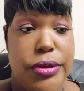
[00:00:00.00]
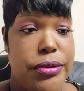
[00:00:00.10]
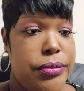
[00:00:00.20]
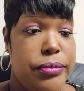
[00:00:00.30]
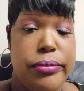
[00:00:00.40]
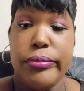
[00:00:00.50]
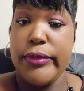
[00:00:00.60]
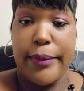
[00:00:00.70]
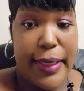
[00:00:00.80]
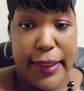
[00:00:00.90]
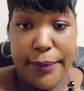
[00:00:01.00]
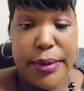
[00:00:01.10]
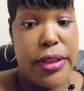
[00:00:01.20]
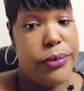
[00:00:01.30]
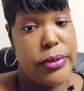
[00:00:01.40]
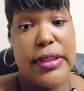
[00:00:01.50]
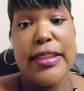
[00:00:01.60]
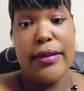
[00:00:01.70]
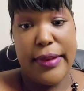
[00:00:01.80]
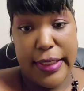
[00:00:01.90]
to the pain, but it was
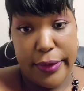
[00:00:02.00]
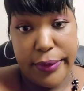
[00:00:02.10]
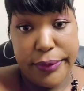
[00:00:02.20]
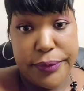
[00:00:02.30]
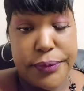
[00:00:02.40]
still there.